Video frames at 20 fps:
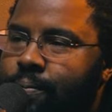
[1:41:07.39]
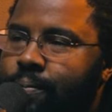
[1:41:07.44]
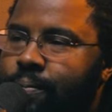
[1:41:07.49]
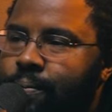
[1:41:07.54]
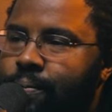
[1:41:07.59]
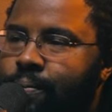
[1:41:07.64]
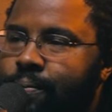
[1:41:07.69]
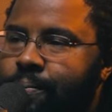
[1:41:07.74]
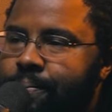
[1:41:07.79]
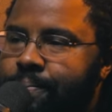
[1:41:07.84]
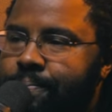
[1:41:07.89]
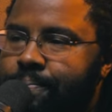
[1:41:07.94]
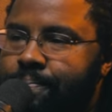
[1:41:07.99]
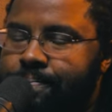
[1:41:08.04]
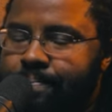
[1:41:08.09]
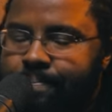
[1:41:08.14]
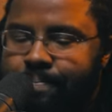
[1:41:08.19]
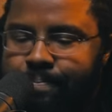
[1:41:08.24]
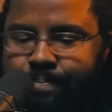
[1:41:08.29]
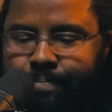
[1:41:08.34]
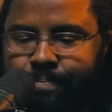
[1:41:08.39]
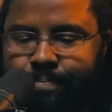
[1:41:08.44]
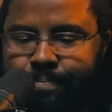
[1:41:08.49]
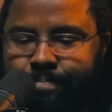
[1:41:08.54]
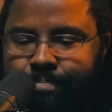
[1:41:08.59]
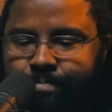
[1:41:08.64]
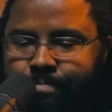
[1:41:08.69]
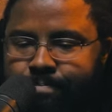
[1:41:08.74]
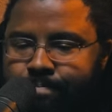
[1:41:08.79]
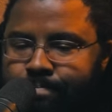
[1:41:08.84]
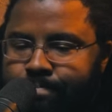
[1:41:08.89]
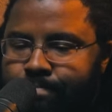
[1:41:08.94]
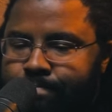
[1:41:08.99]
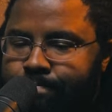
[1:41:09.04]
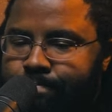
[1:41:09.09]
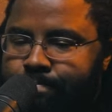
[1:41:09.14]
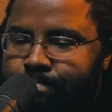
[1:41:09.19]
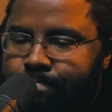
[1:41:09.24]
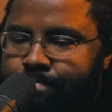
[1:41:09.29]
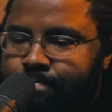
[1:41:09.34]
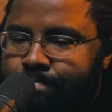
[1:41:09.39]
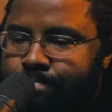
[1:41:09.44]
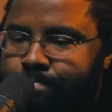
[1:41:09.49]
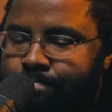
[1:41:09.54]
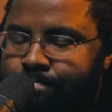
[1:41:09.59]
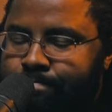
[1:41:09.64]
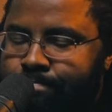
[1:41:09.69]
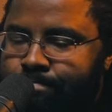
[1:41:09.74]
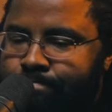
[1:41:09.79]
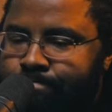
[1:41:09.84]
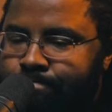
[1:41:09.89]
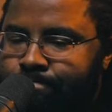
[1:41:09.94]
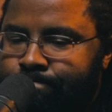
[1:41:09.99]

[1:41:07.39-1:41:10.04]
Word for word: Amen. Uh, how can we pray for you?